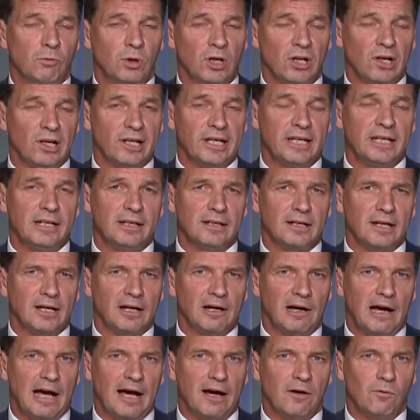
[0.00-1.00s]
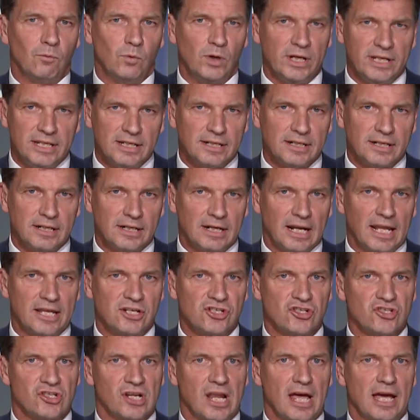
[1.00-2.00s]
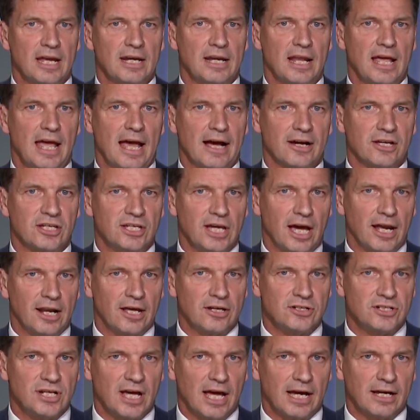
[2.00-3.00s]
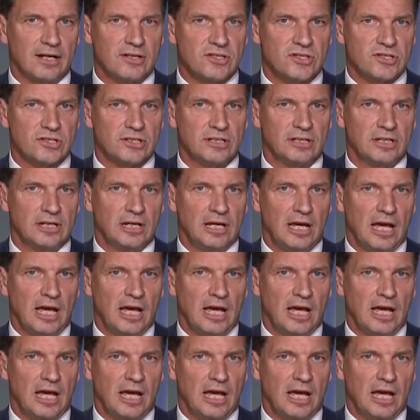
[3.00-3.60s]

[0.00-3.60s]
Well, Leigh, we didn't legislate our Kyoto targets